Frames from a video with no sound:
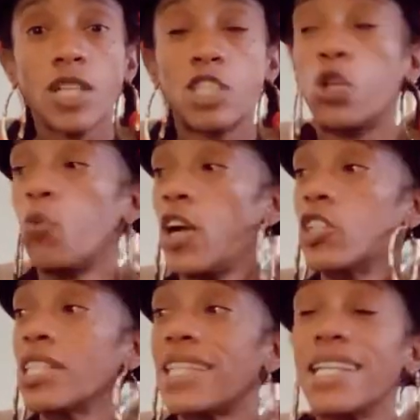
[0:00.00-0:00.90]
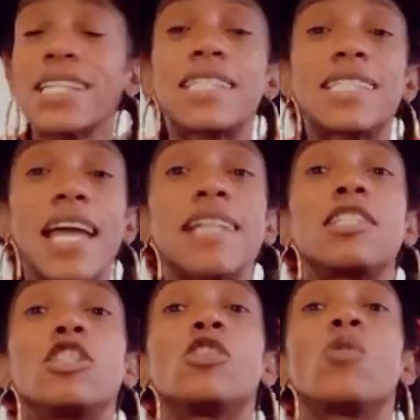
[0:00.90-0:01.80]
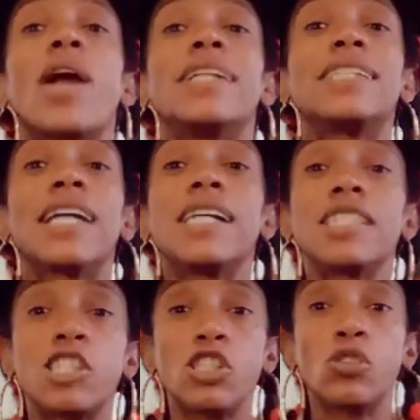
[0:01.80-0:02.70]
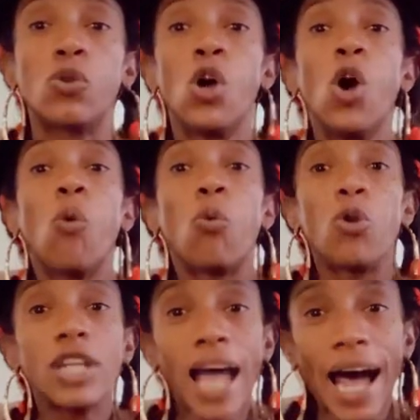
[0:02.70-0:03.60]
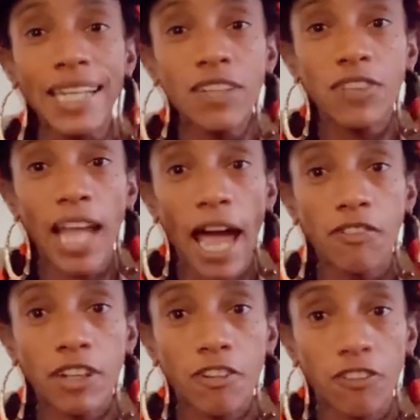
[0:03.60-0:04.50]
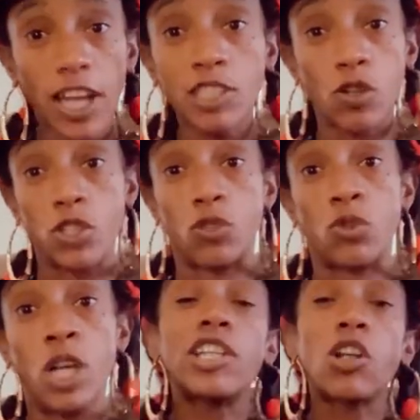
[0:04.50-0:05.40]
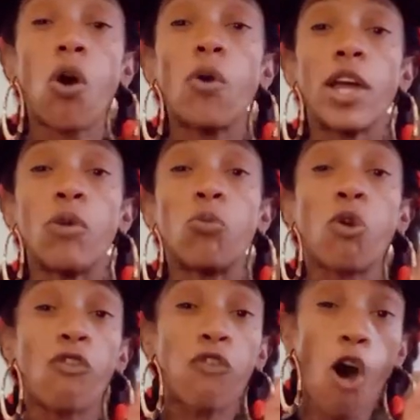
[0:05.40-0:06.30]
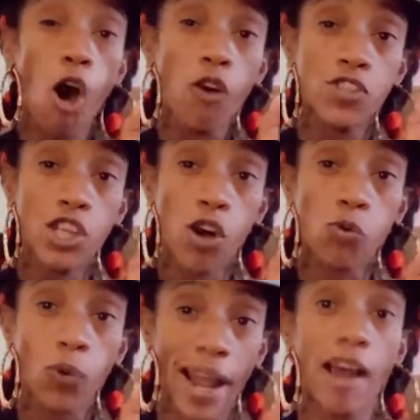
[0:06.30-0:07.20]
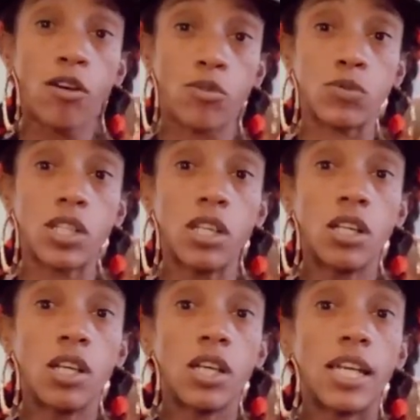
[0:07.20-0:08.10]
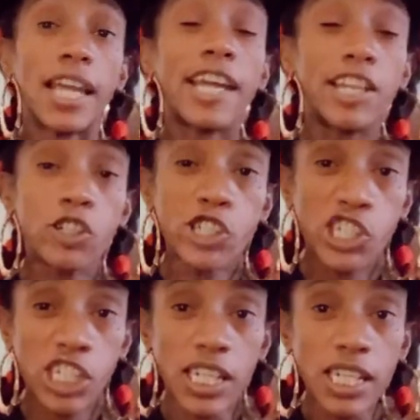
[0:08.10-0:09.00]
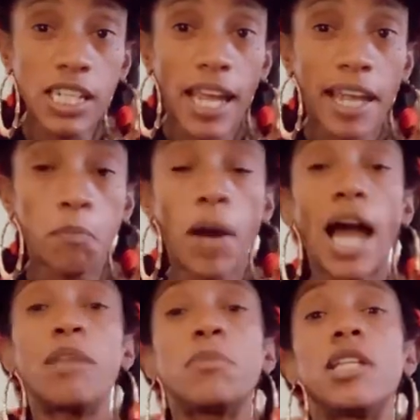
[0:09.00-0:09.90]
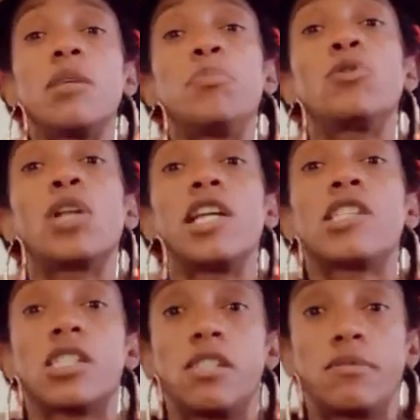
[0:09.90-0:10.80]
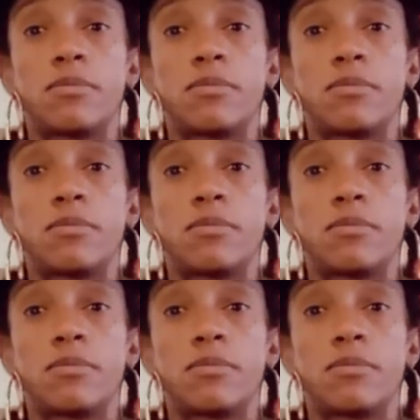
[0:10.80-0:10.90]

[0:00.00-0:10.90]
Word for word: To where the things said to you and done to you will not even have an effect on you. You know, it revolves around energy and mind manipulation.